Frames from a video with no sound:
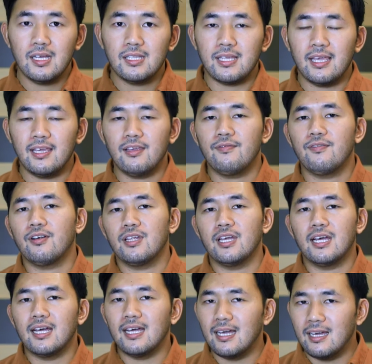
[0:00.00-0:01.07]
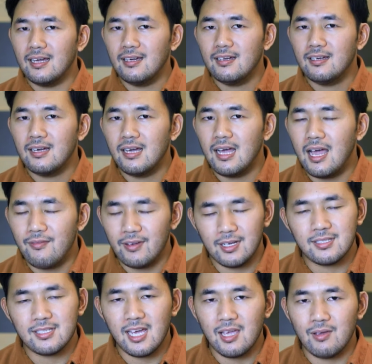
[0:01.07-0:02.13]
Thank you for having
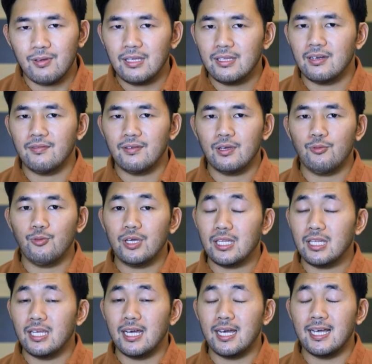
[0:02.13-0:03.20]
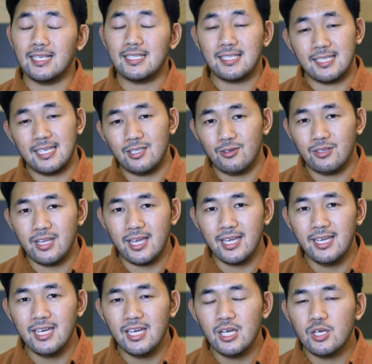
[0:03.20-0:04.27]
a time interview with C today.